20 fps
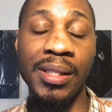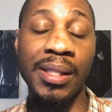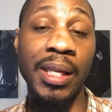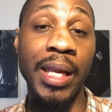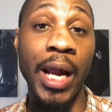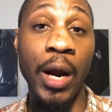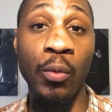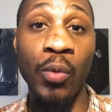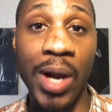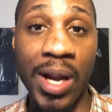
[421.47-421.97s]
then
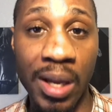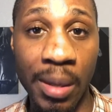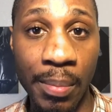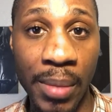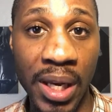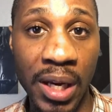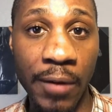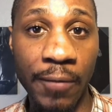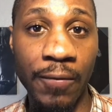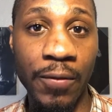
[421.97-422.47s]
I
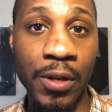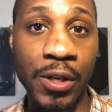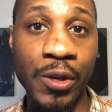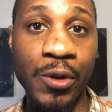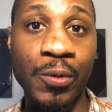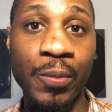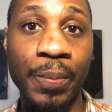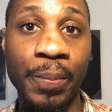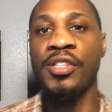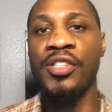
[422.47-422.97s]
recommend it for you.
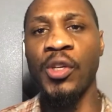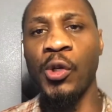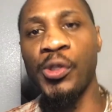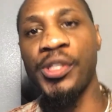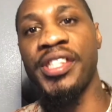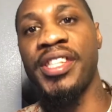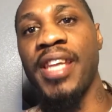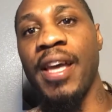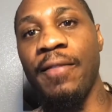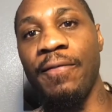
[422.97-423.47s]
So
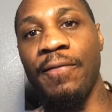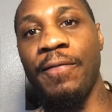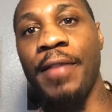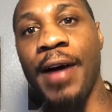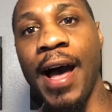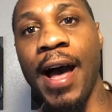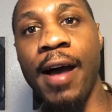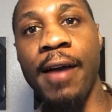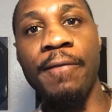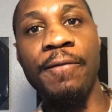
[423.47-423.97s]
step
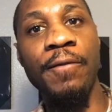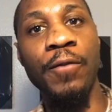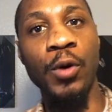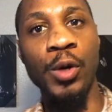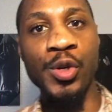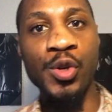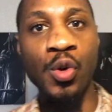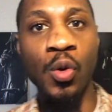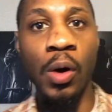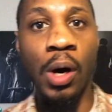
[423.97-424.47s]
five
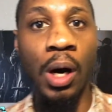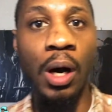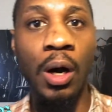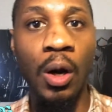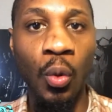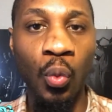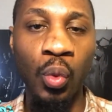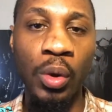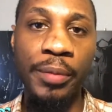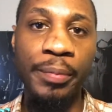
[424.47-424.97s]
for you
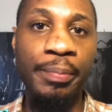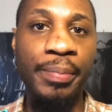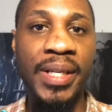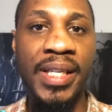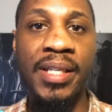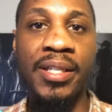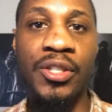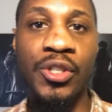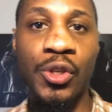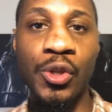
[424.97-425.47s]
all would be